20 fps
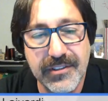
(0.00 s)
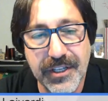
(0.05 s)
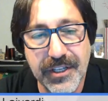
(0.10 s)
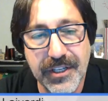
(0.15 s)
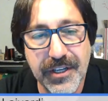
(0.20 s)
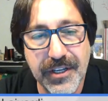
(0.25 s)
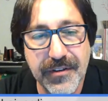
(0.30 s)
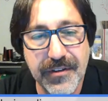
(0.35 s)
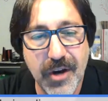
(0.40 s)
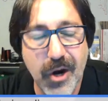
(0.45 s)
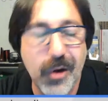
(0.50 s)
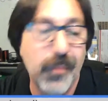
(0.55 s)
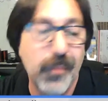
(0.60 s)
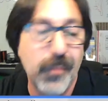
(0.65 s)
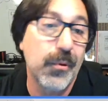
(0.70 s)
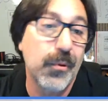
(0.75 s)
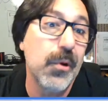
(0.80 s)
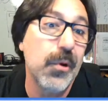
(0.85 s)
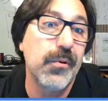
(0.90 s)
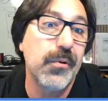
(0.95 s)
in our
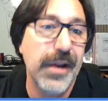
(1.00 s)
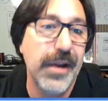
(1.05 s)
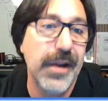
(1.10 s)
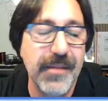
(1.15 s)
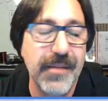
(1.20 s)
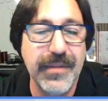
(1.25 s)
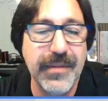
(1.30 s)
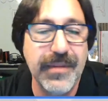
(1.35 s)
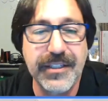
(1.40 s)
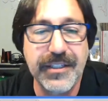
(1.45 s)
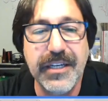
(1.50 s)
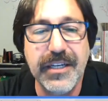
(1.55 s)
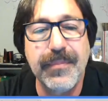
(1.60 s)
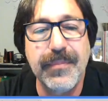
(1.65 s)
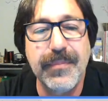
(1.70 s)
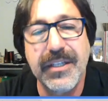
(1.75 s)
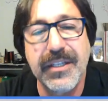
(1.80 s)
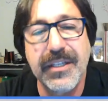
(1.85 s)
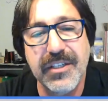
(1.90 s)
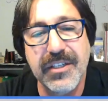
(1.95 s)
program and
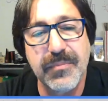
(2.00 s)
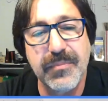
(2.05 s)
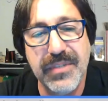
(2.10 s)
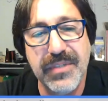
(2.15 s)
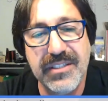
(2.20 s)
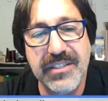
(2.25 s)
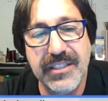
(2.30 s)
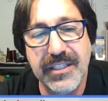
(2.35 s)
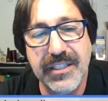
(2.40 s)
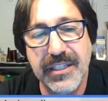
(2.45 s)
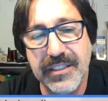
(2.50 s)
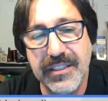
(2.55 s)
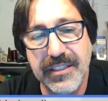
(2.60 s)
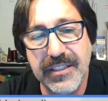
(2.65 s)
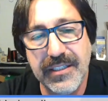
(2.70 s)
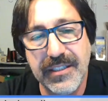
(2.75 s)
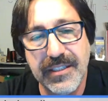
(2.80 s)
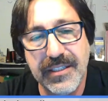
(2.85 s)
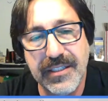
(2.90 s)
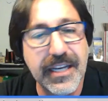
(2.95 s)
keeping kids busy
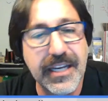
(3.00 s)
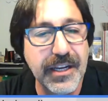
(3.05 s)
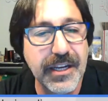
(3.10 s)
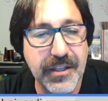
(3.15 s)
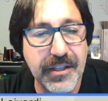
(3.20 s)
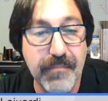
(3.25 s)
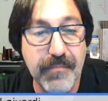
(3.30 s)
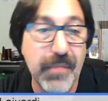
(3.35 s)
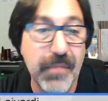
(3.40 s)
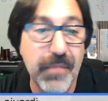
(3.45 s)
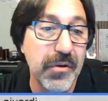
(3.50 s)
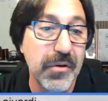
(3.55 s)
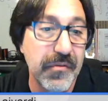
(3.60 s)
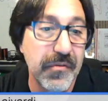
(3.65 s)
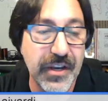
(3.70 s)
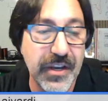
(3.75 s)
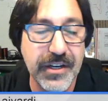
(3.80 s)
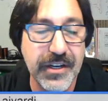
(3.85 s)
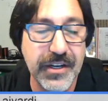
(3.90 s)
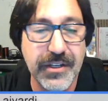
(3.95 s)
and getting them
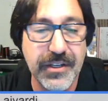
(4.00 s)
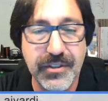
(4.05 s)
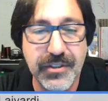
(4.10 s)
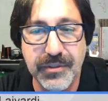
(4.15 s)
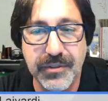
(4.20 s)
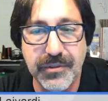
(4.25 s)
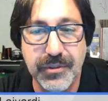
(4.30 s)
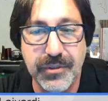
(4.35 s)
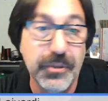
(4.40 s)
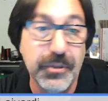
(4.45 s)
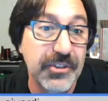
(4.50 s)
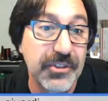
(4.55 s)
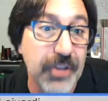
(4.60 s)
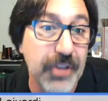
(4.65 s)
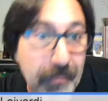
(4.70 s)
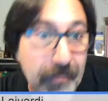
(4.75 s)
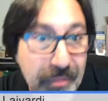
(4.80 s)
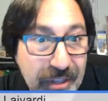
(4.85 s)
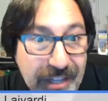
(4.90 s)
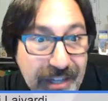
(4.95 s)
motivated to do
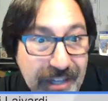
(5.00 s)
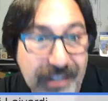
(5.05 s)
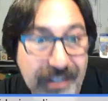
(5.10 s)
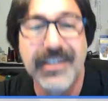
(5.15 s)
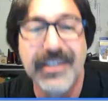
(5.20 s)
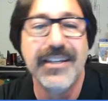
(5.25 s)
something.